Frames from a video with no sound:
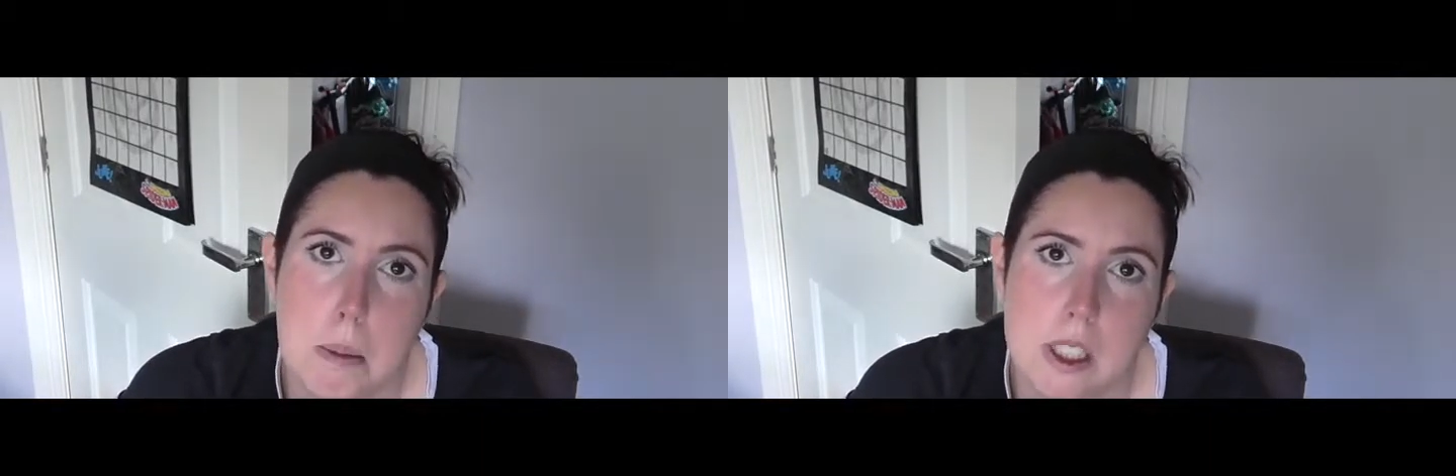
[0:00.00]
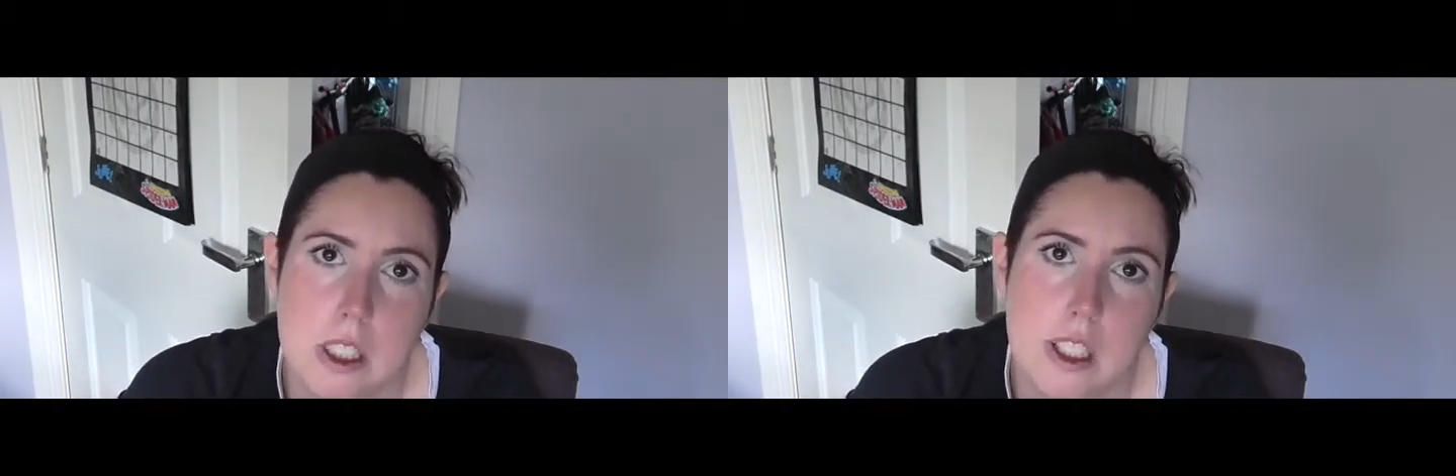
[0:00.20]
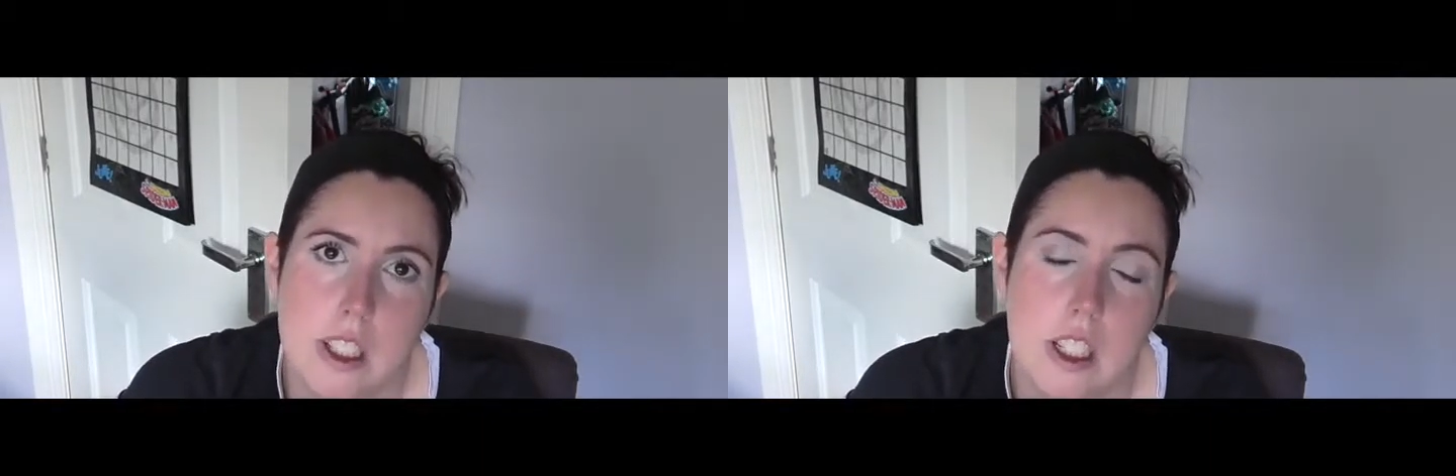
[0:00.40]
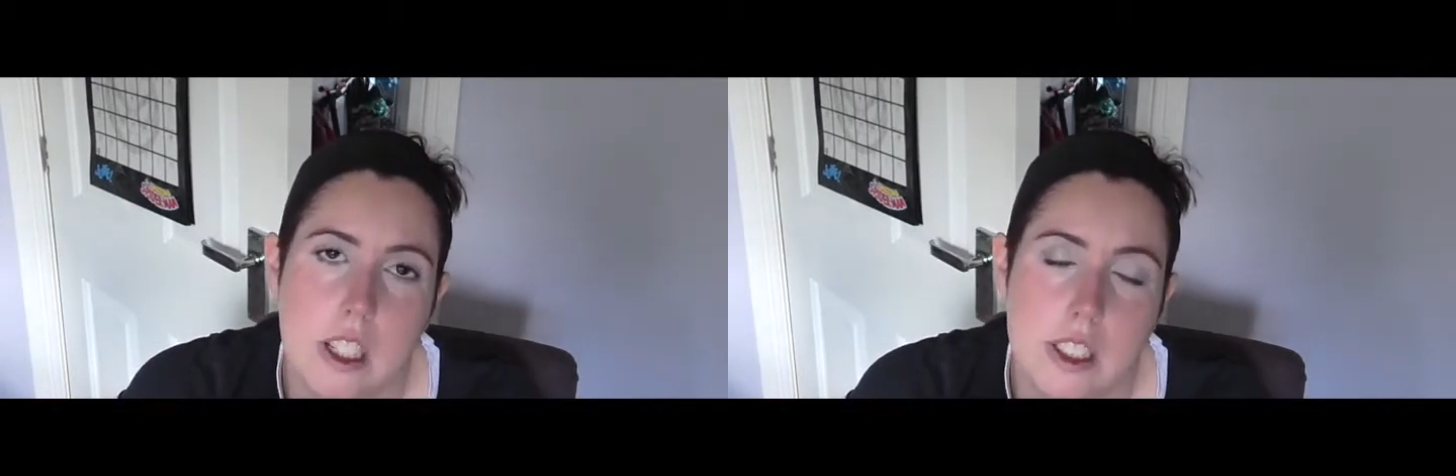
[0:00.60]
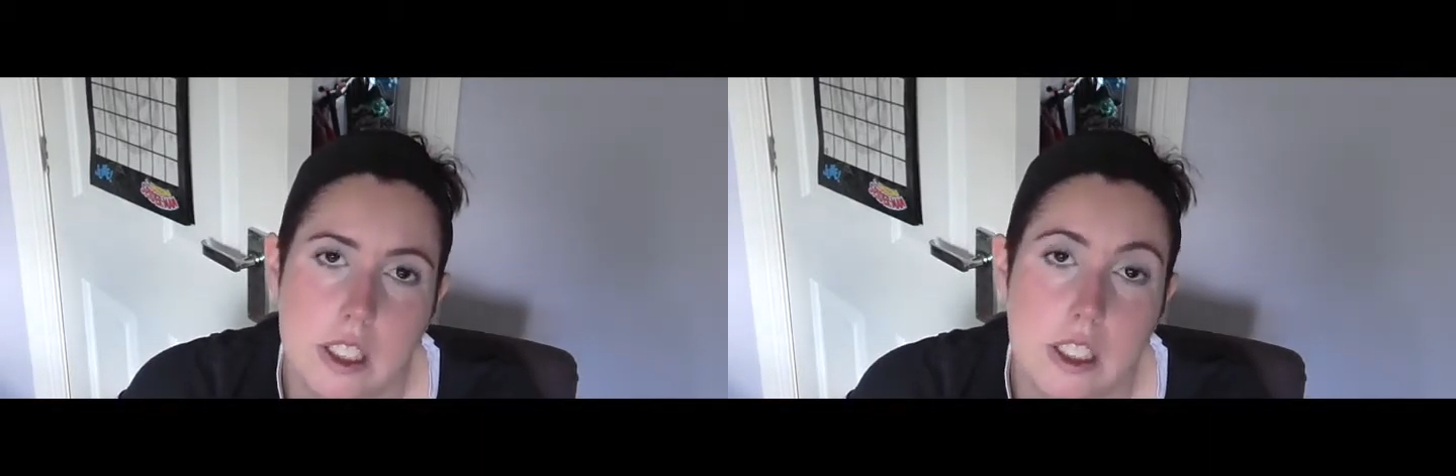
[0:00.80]
but
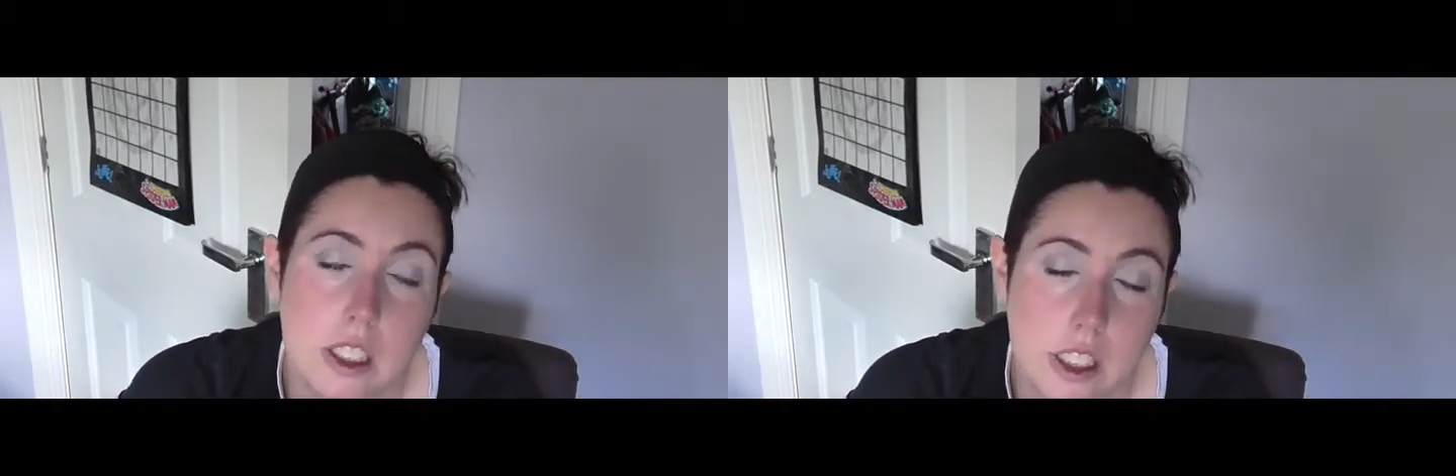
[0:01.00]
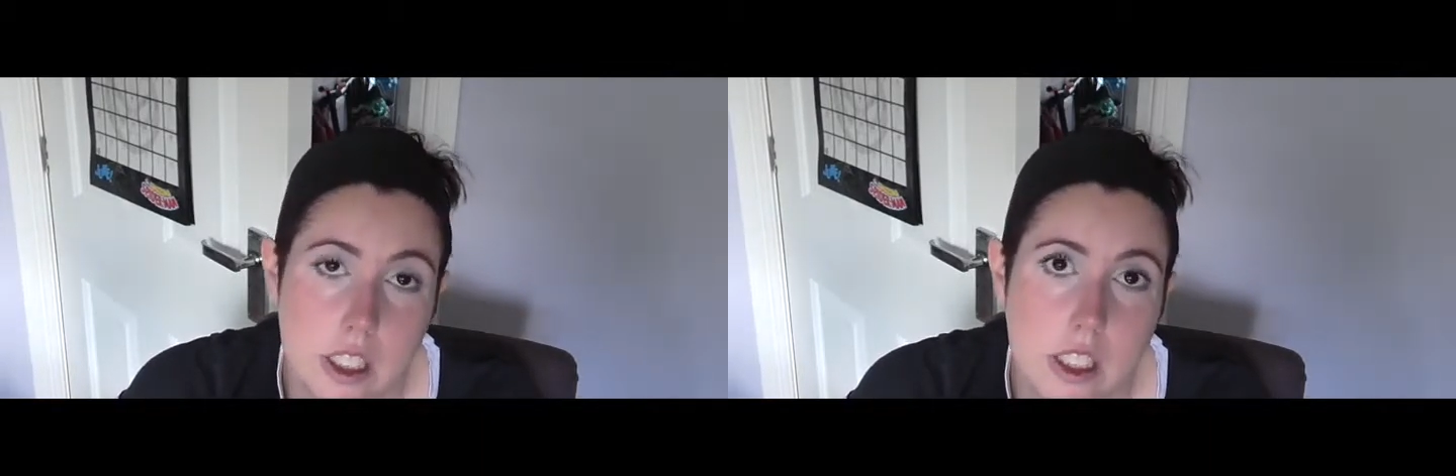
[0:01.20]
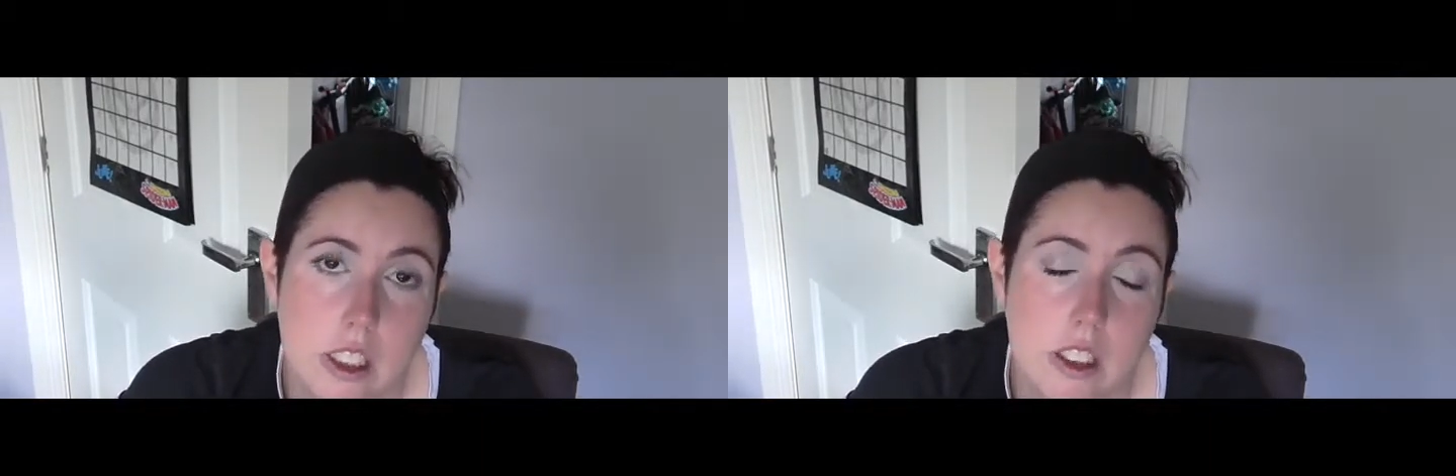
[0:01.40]
as you can see,